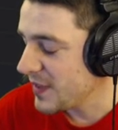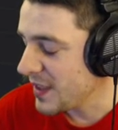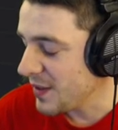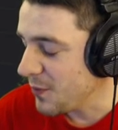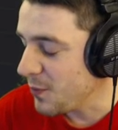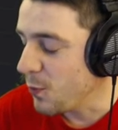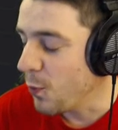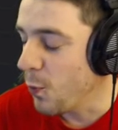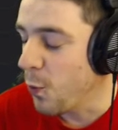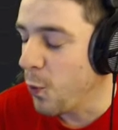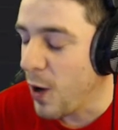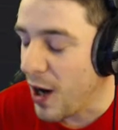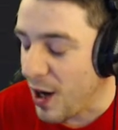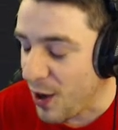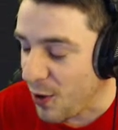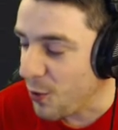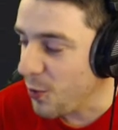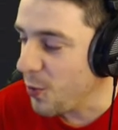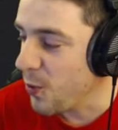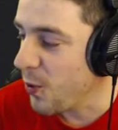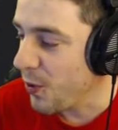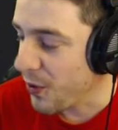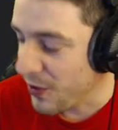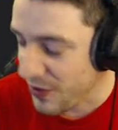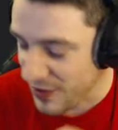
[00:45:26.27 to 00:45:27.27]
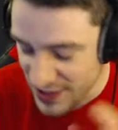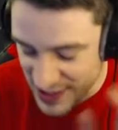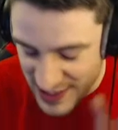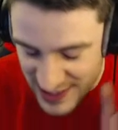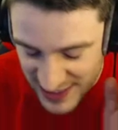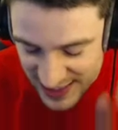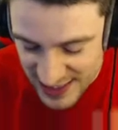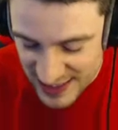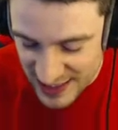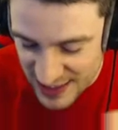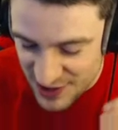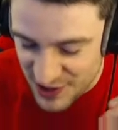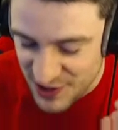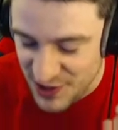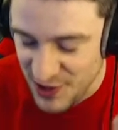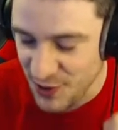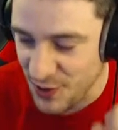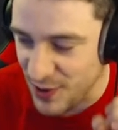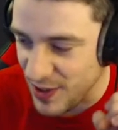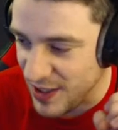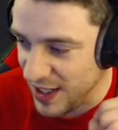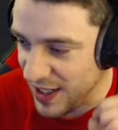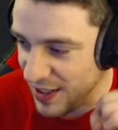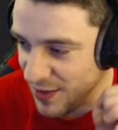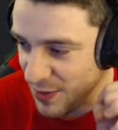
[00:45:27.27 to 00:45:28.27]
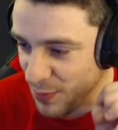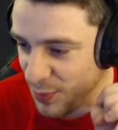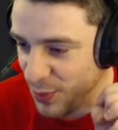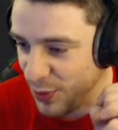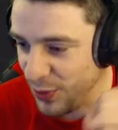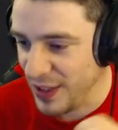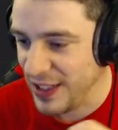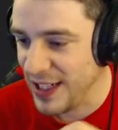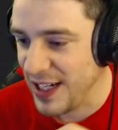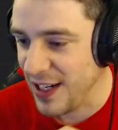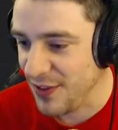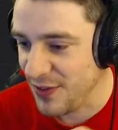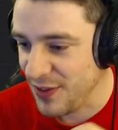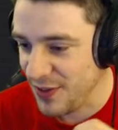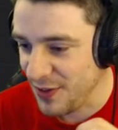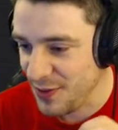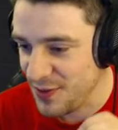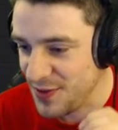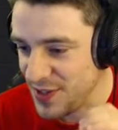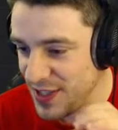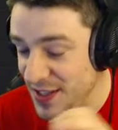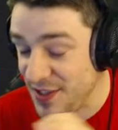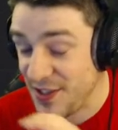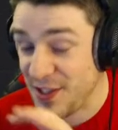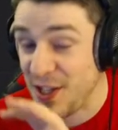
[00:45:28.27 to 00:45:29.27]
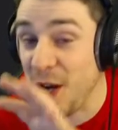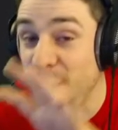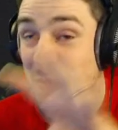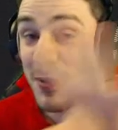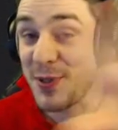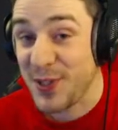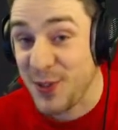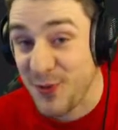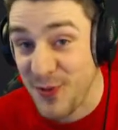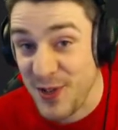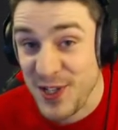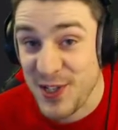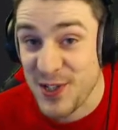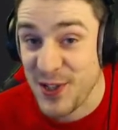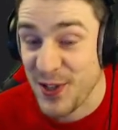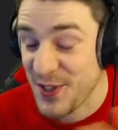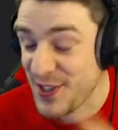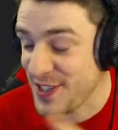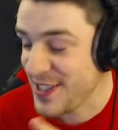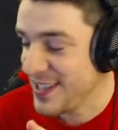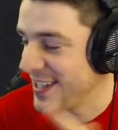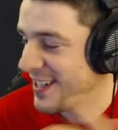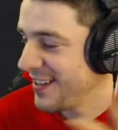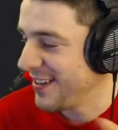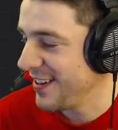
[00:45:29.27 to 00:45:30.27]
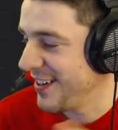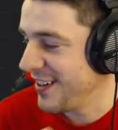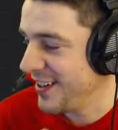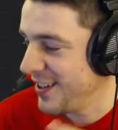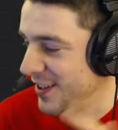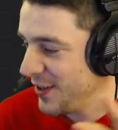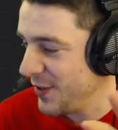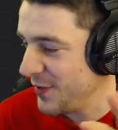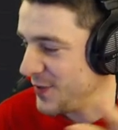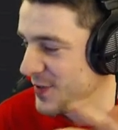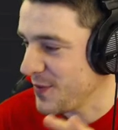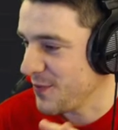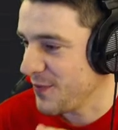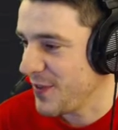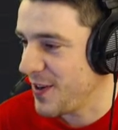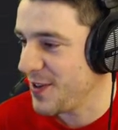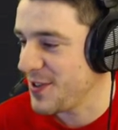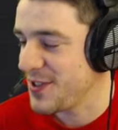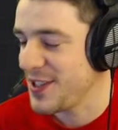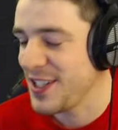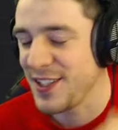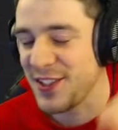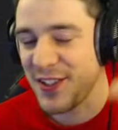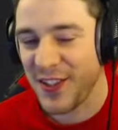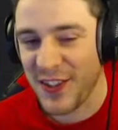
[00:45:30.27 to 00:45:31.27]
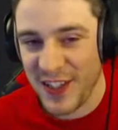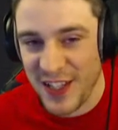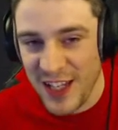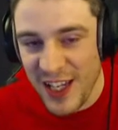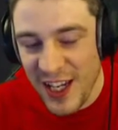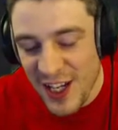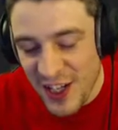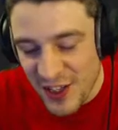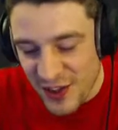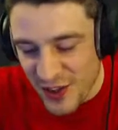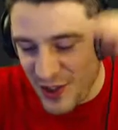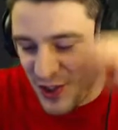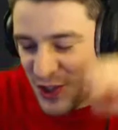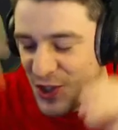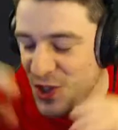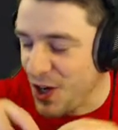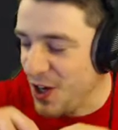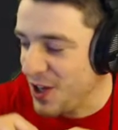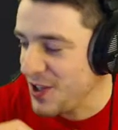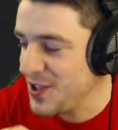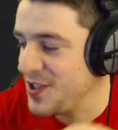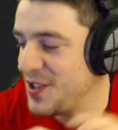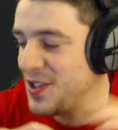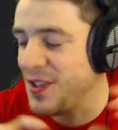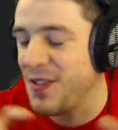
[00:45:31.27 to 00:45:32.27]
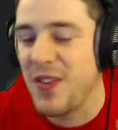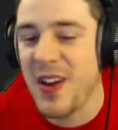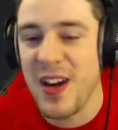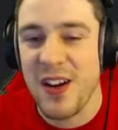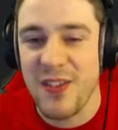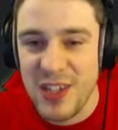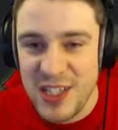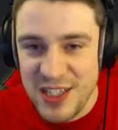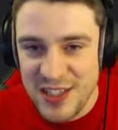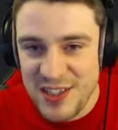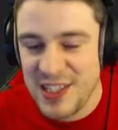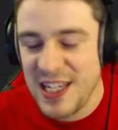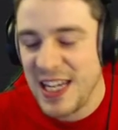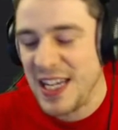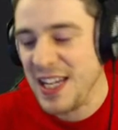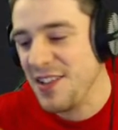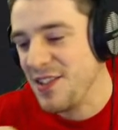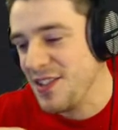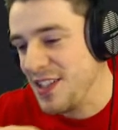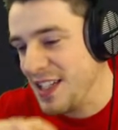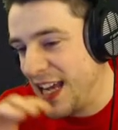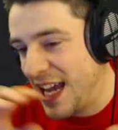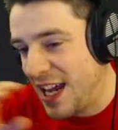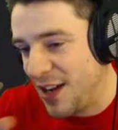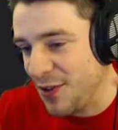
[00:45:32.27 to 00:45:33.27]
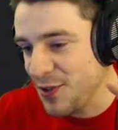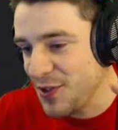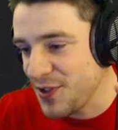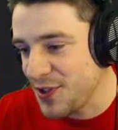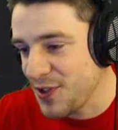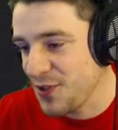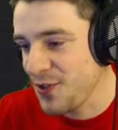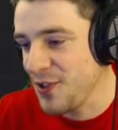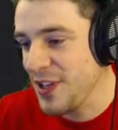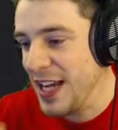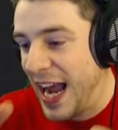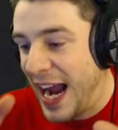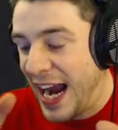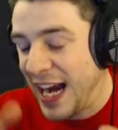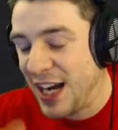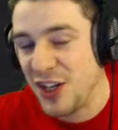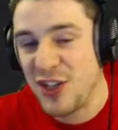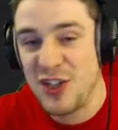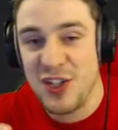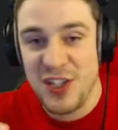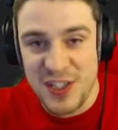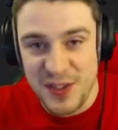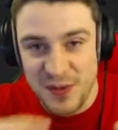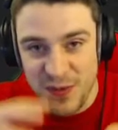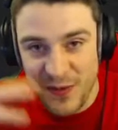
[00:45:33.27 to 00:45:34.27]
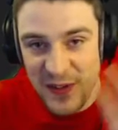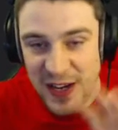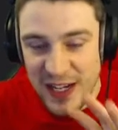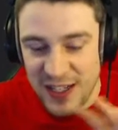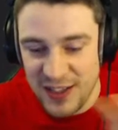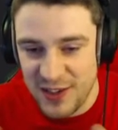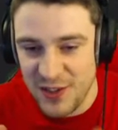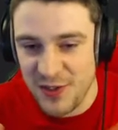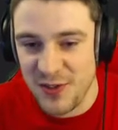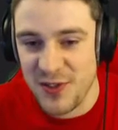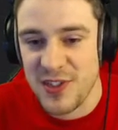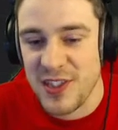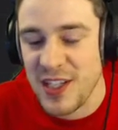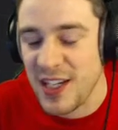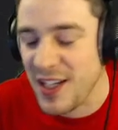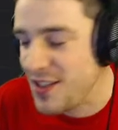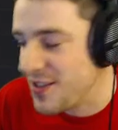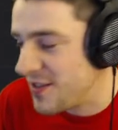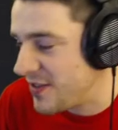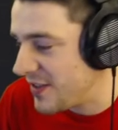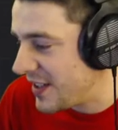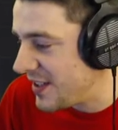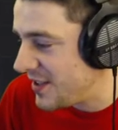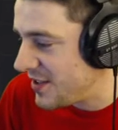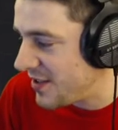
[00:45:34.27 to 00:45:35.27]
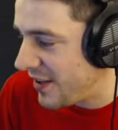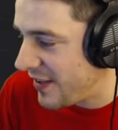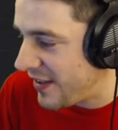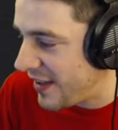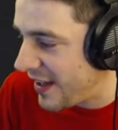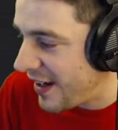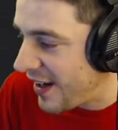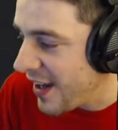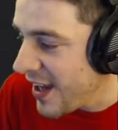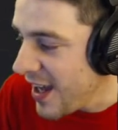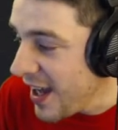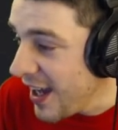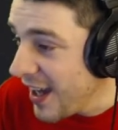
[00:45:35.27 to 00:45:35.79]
Wow, worth digging into and pulling out those. There's a couple of screenshots in there of some various things, like the charts of the various states and how certain actions affect those states and things like that.